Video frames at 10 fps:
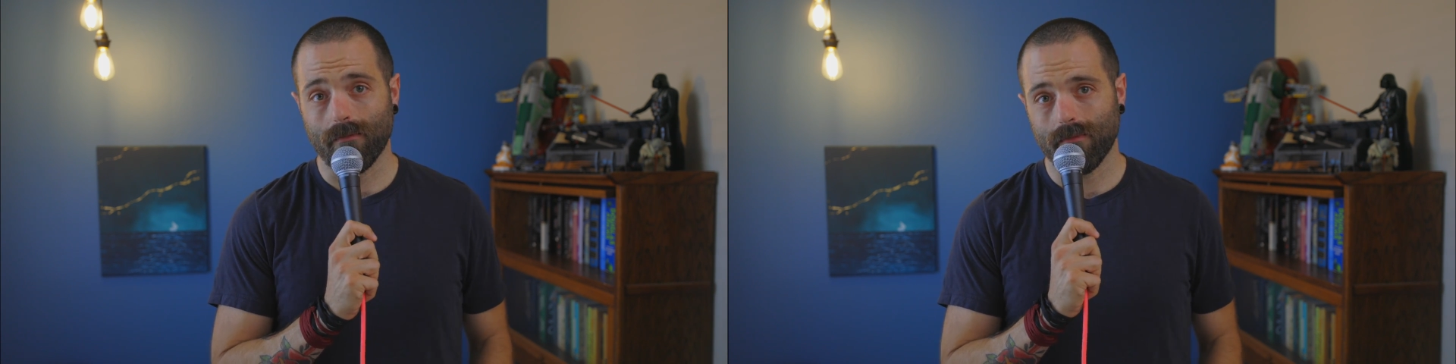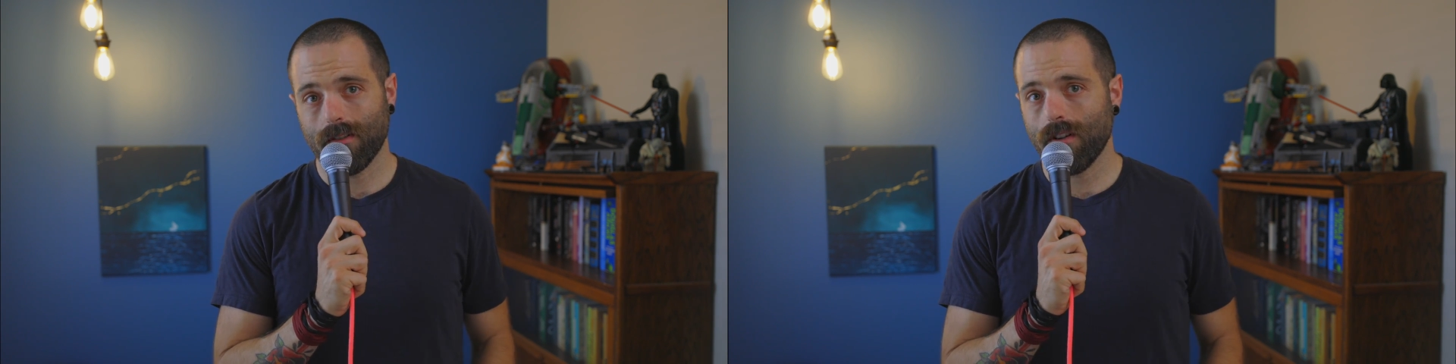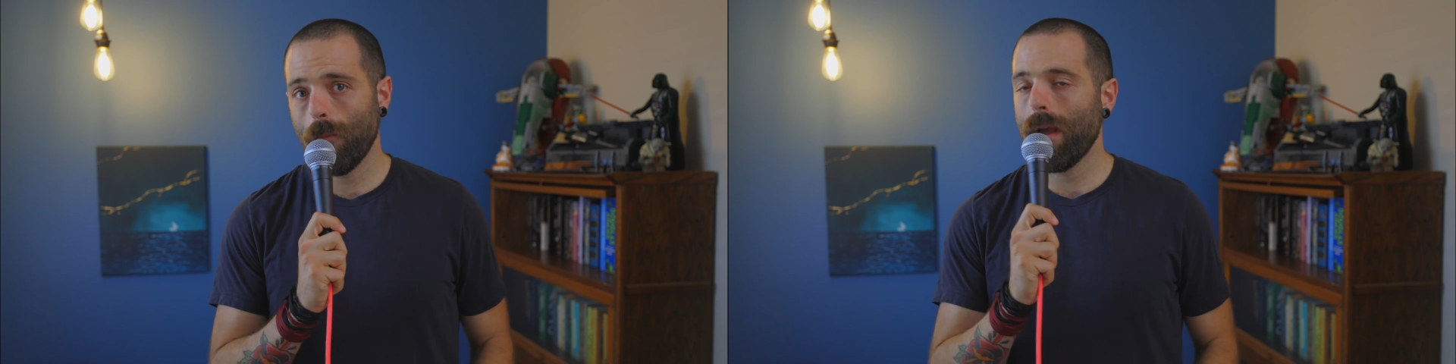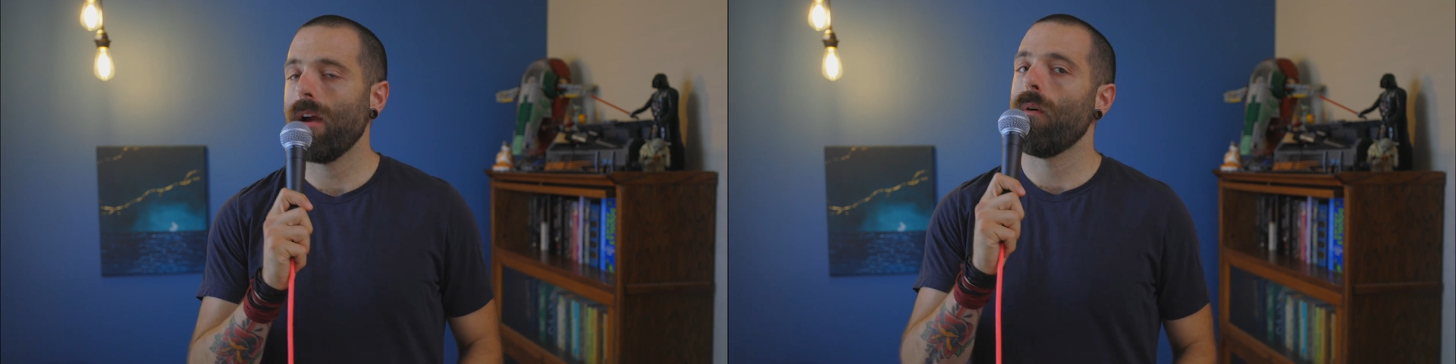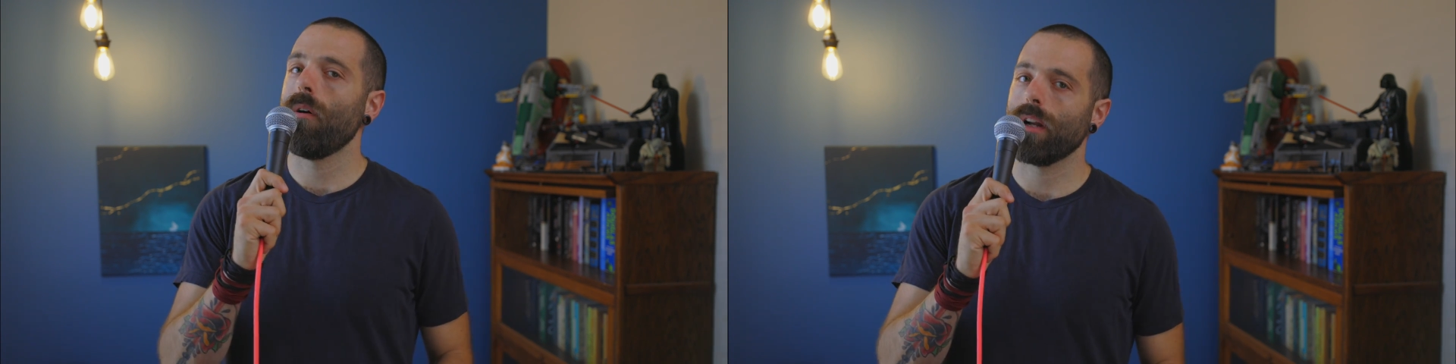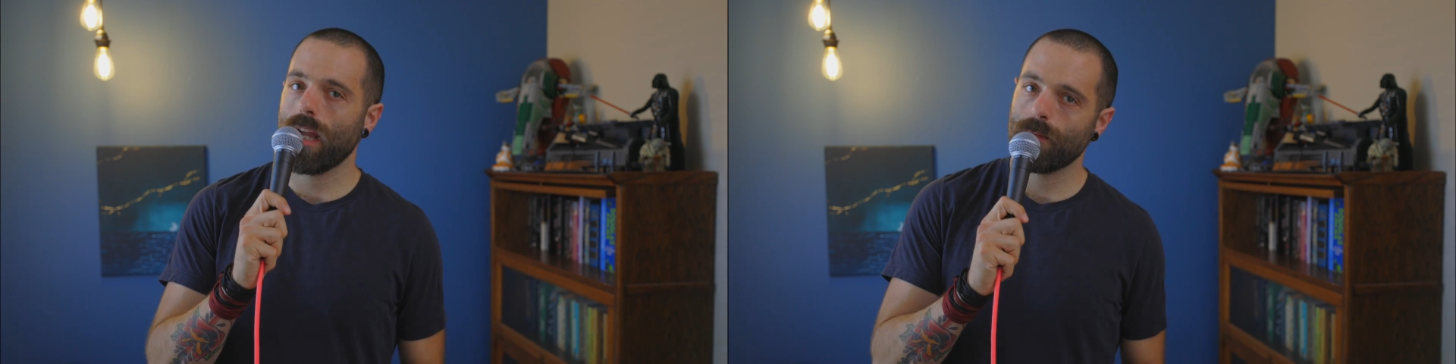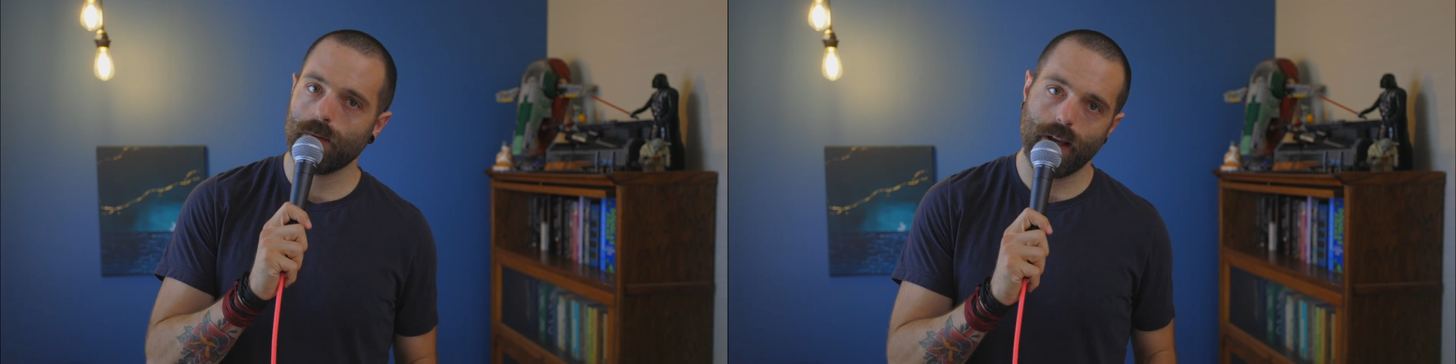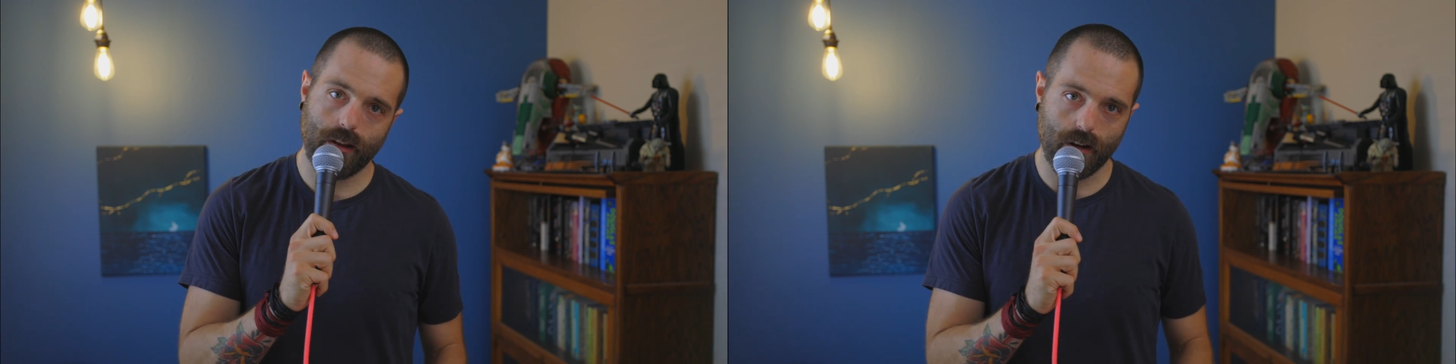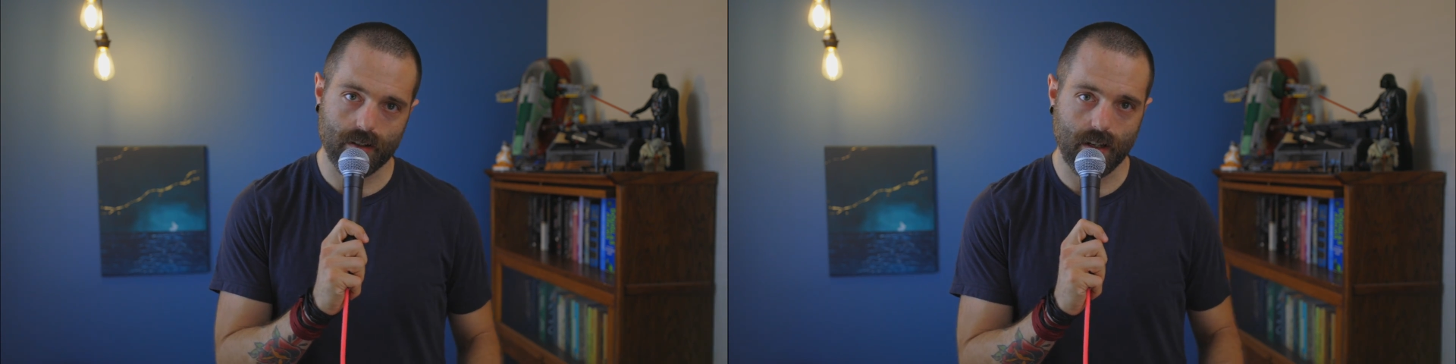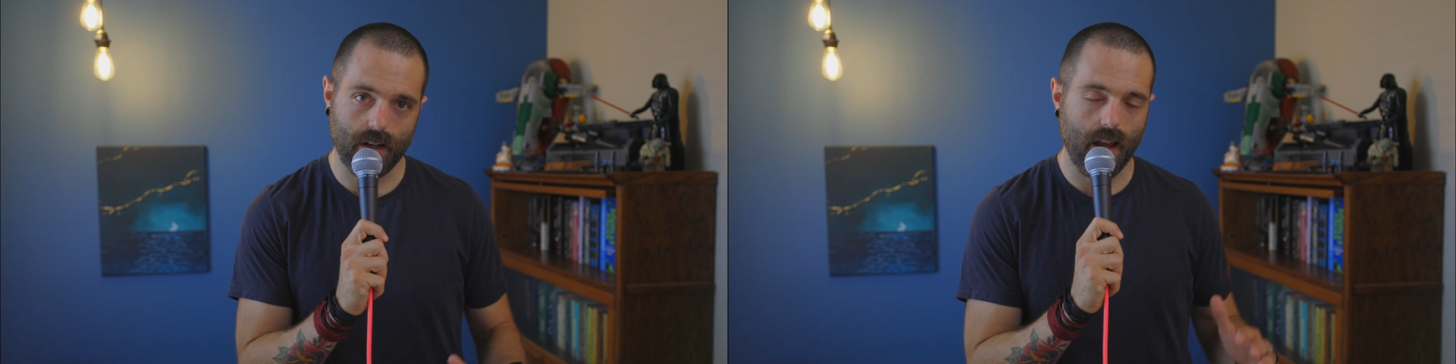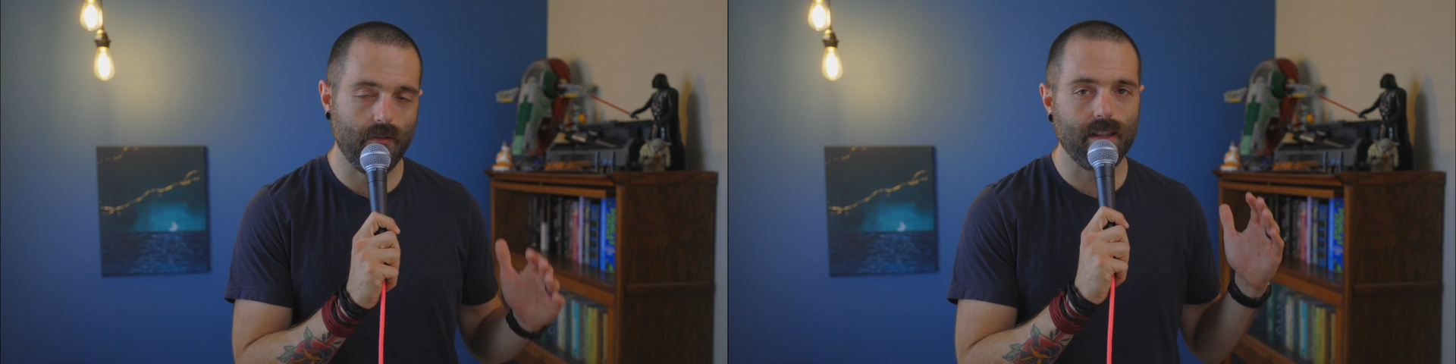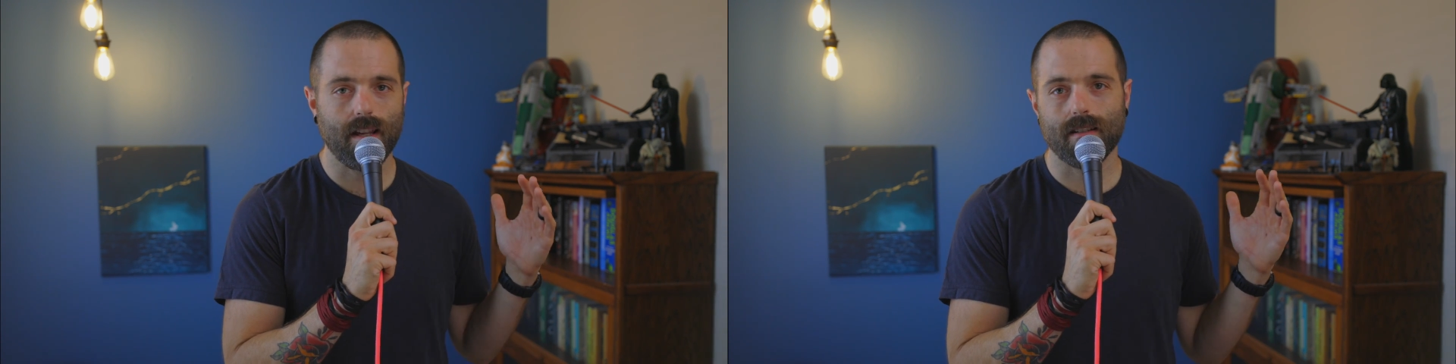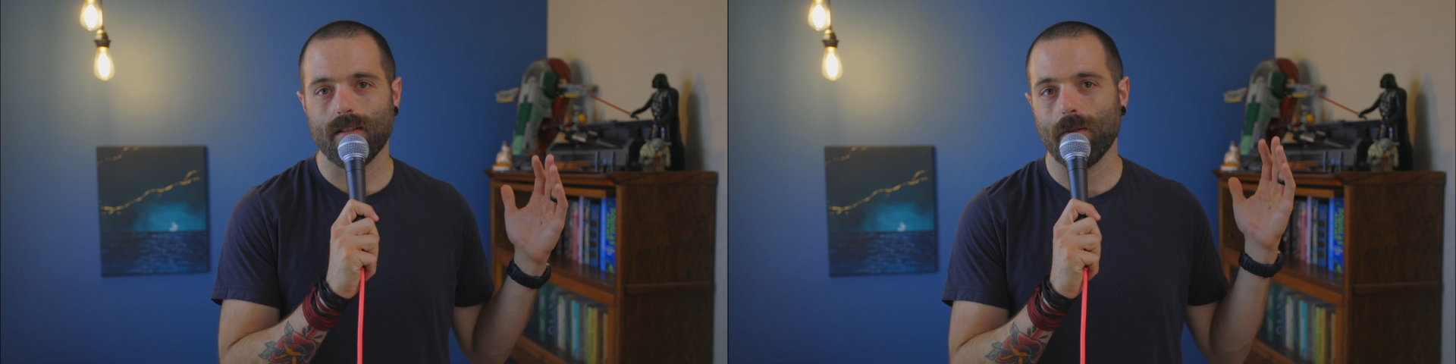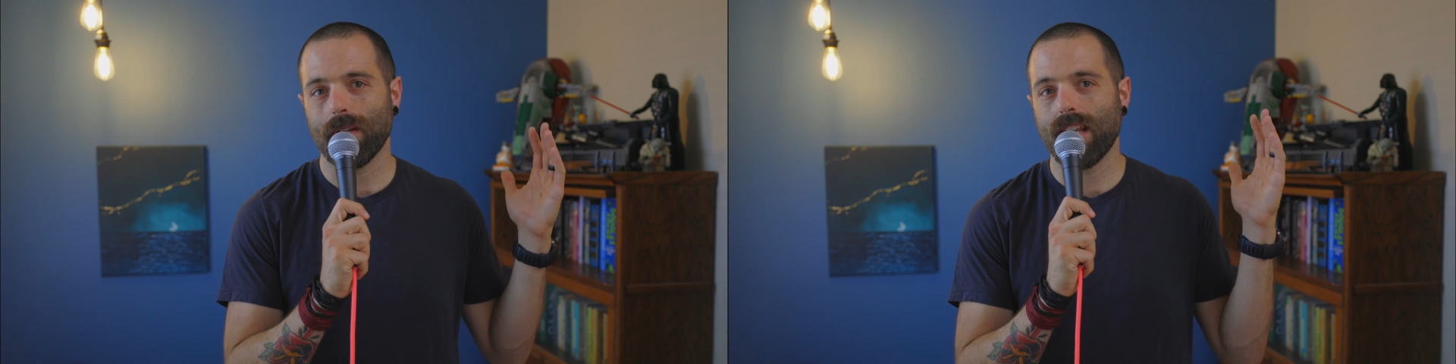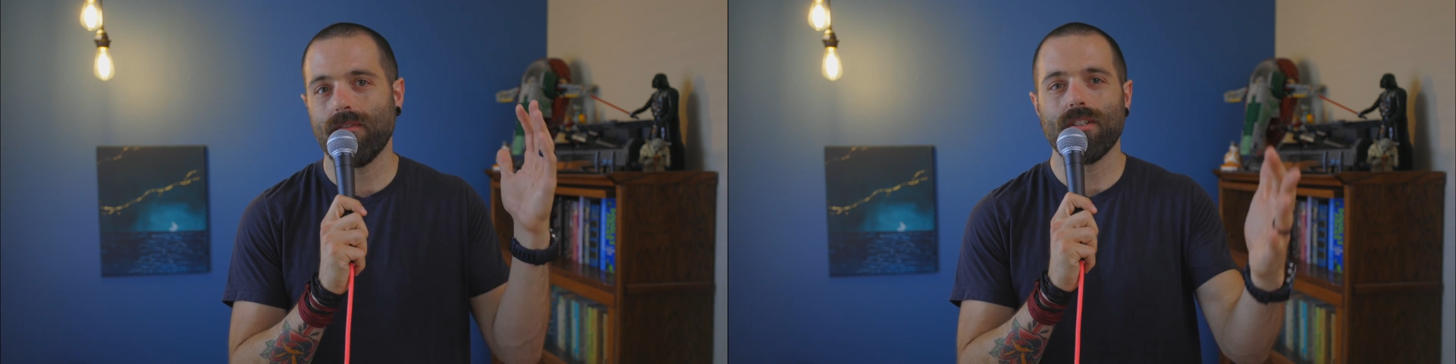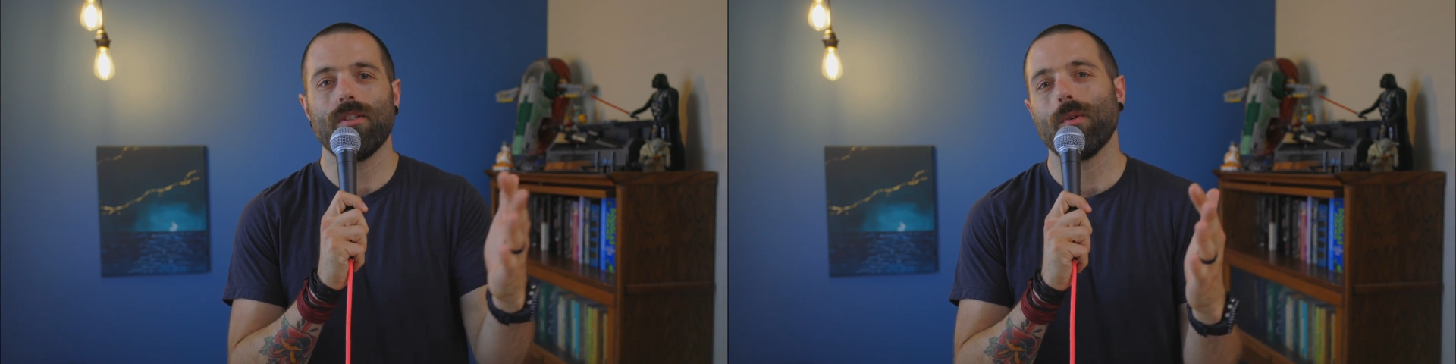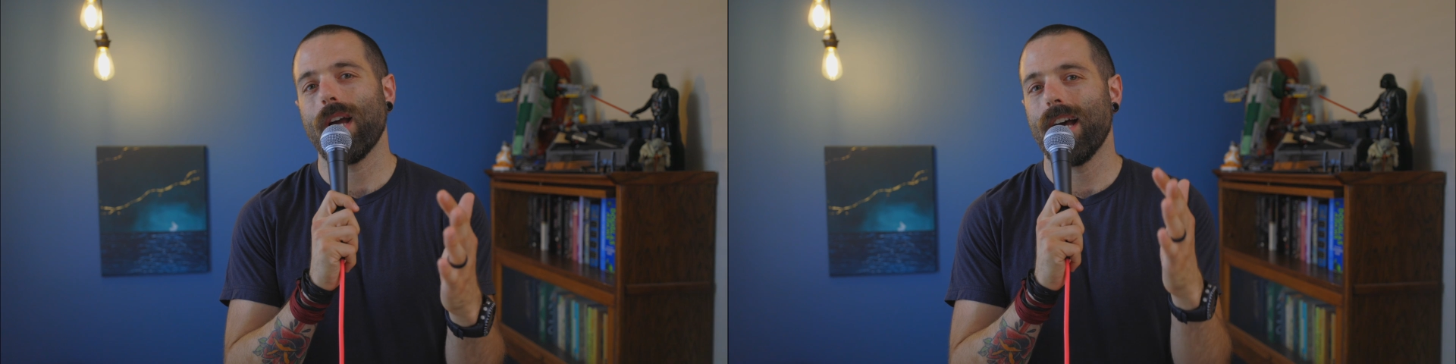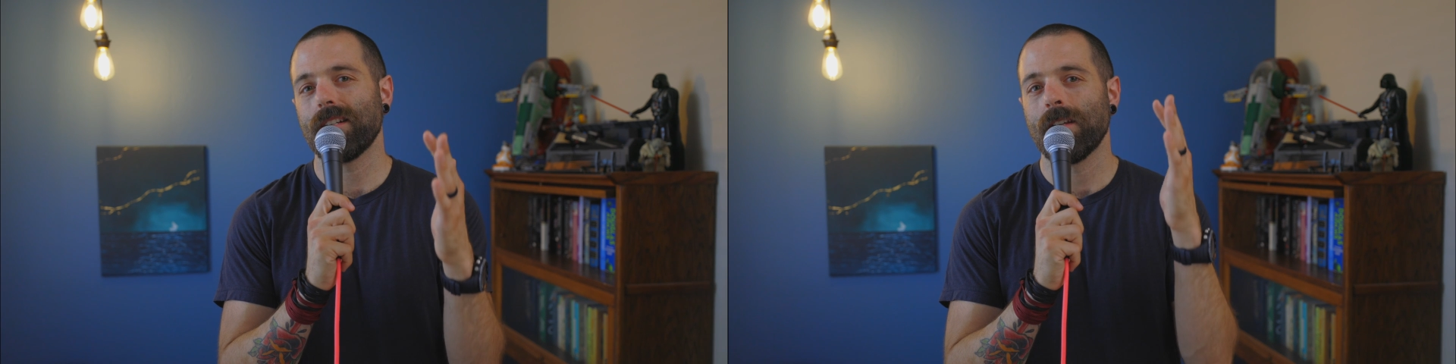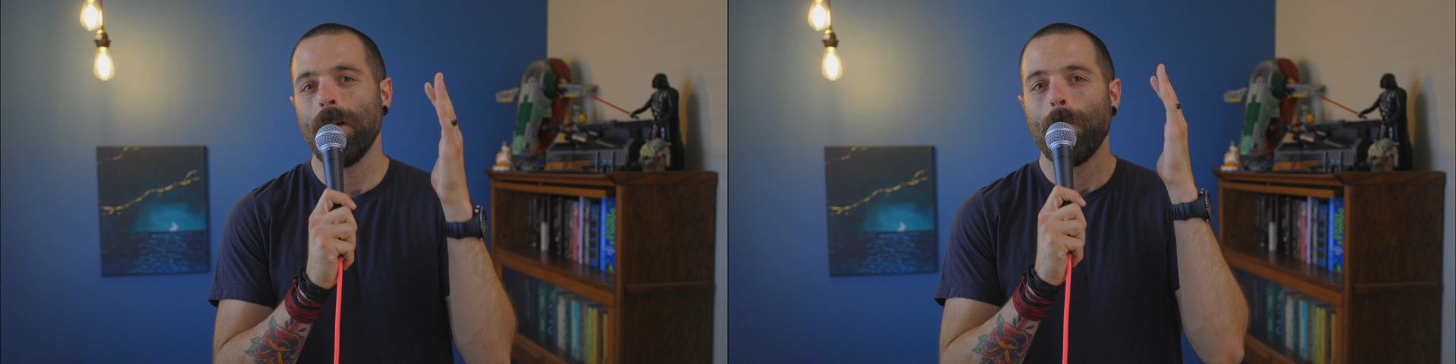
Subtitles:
there's no paywall when it comes to my content. Everything is going to be given to you guys.